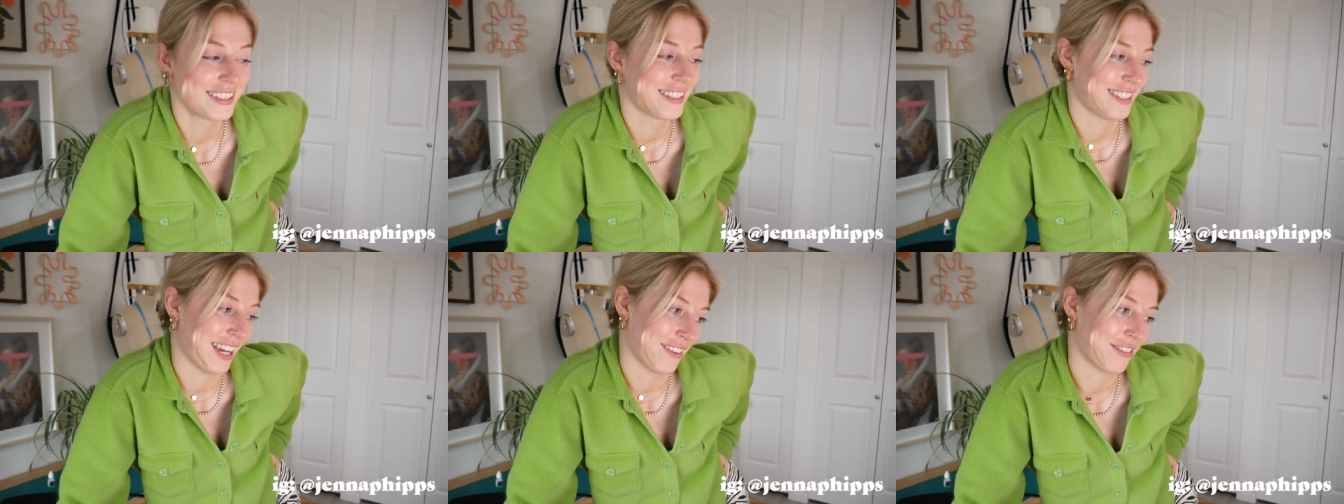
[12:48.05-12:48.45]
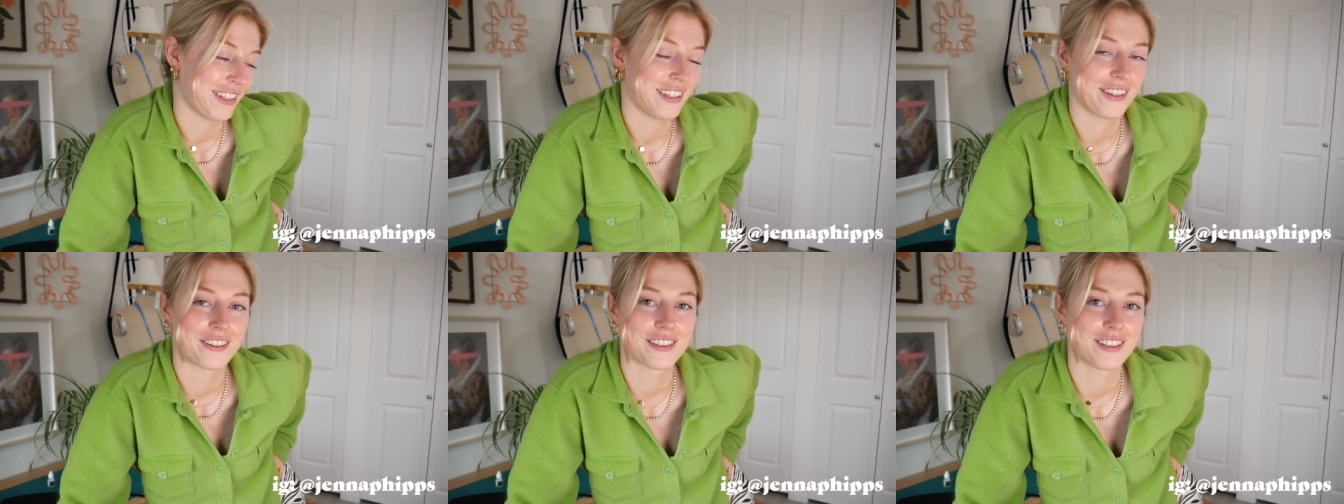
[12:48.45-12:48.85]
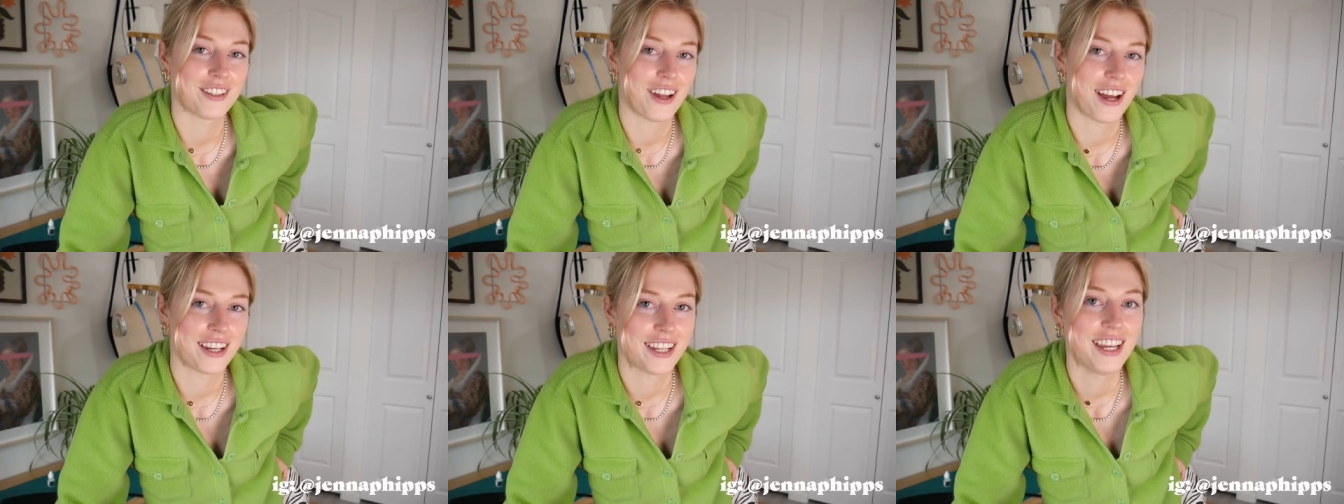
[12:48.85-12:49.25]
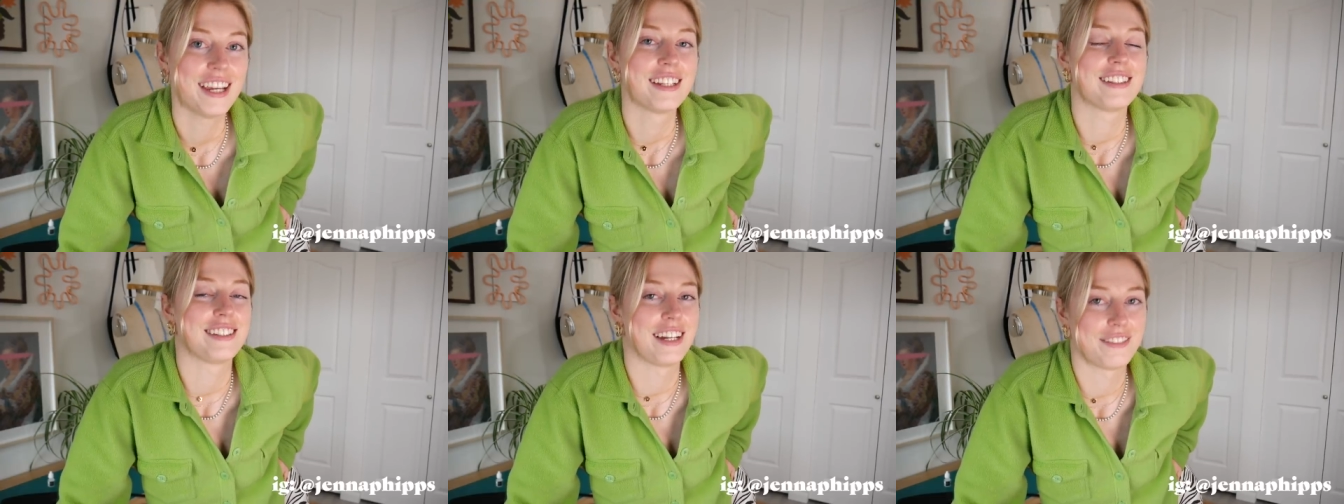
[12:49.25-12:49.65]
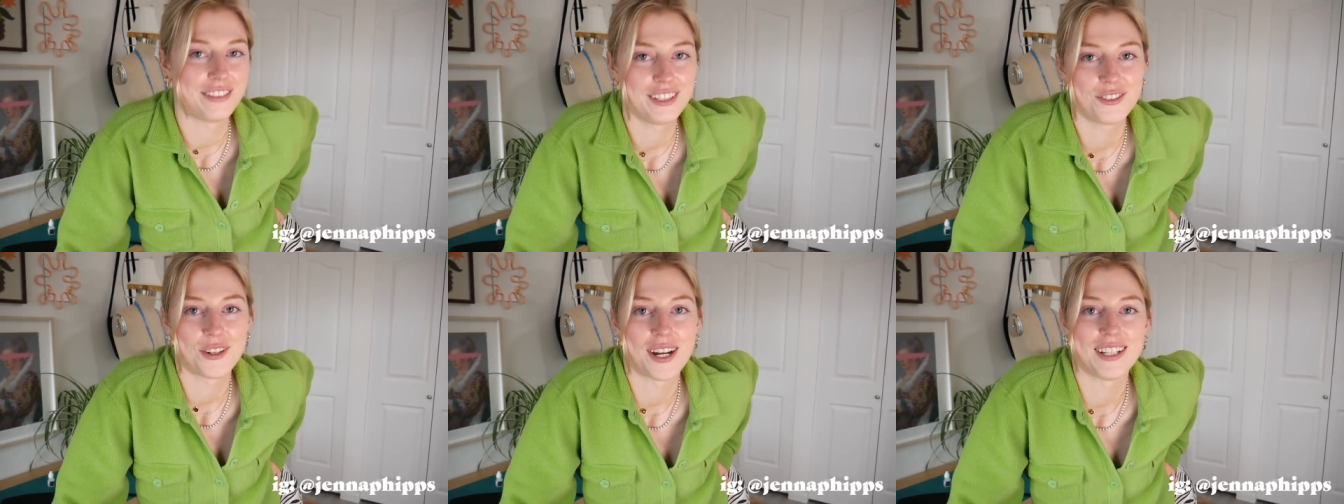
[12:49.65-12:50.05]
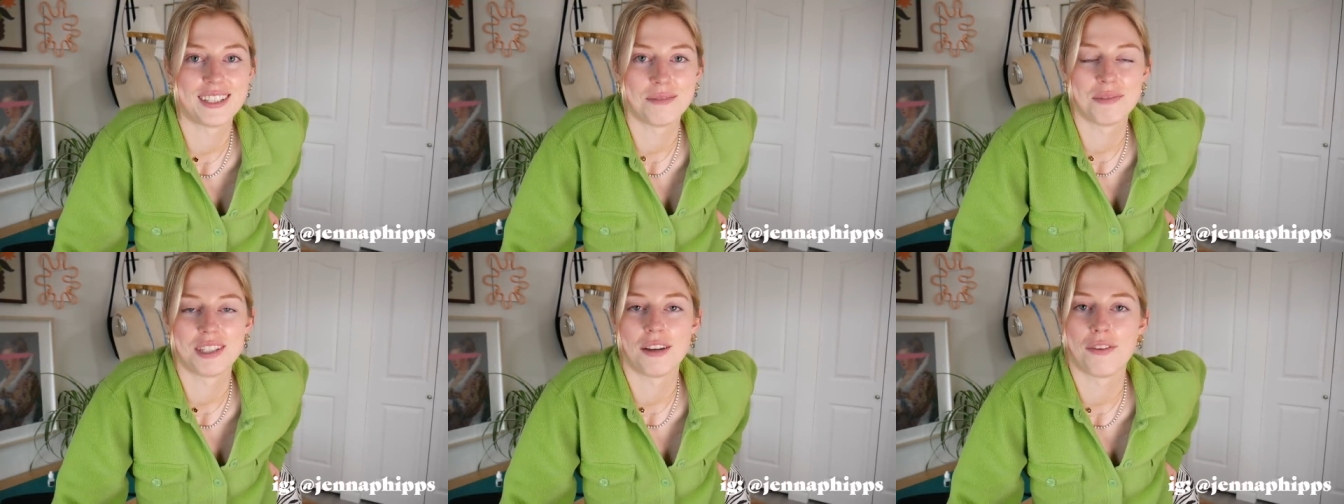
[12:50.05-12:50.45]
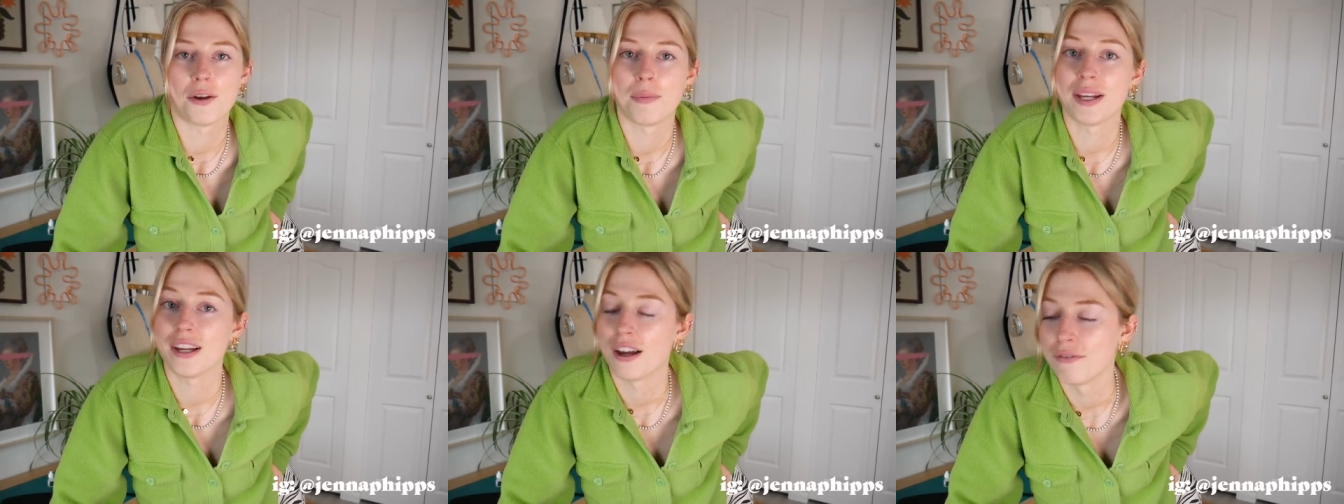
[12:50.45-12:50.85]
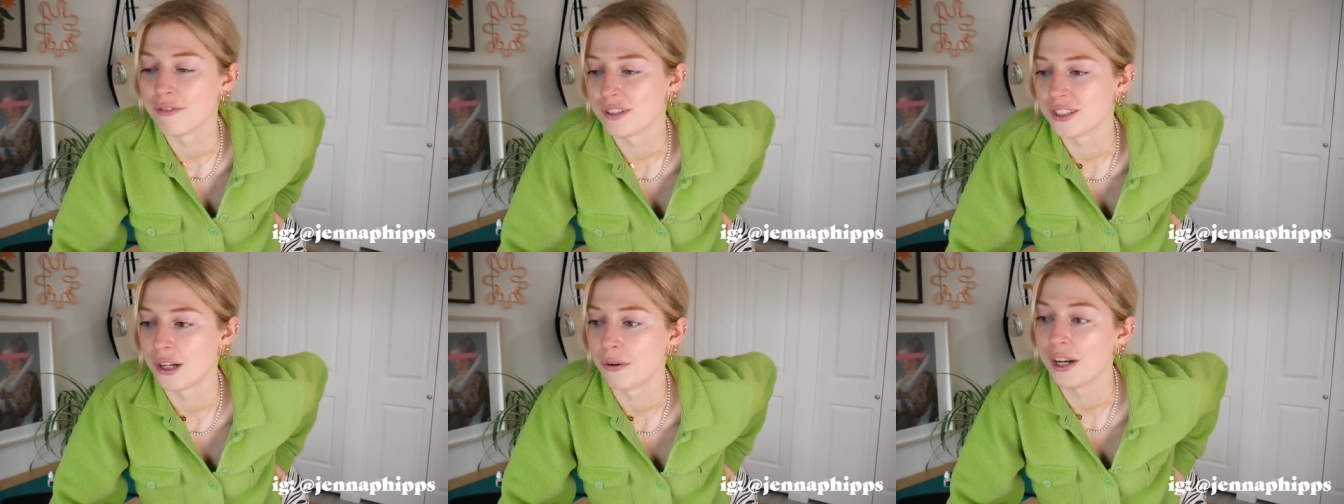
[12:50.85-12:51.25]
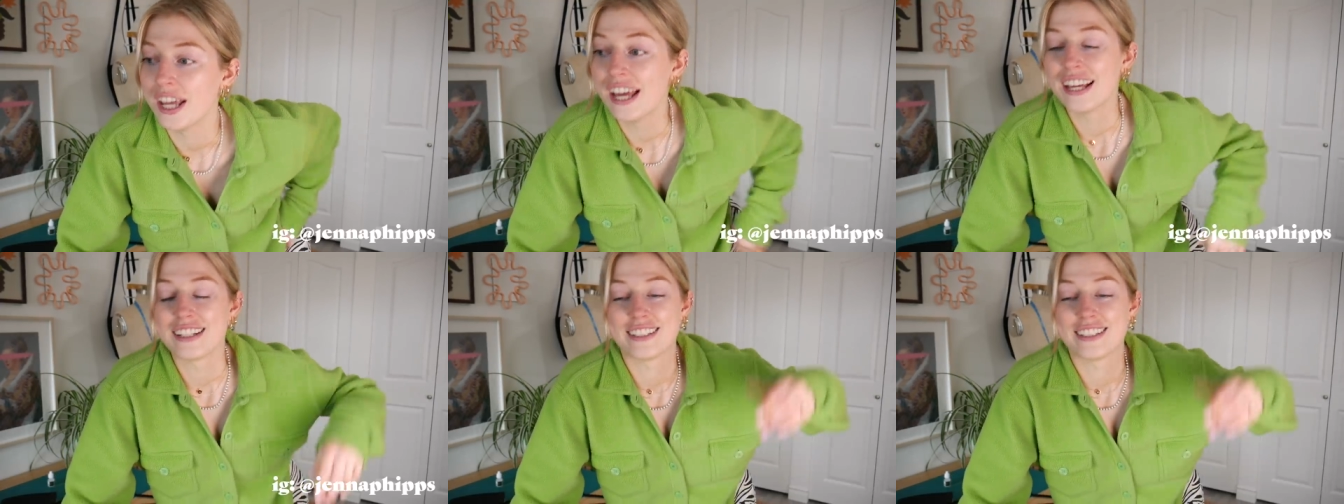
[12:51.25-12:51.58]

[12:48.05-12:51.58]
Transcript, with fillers: Definitely learned a lot, definitely tried some stuff out of my comfort zone,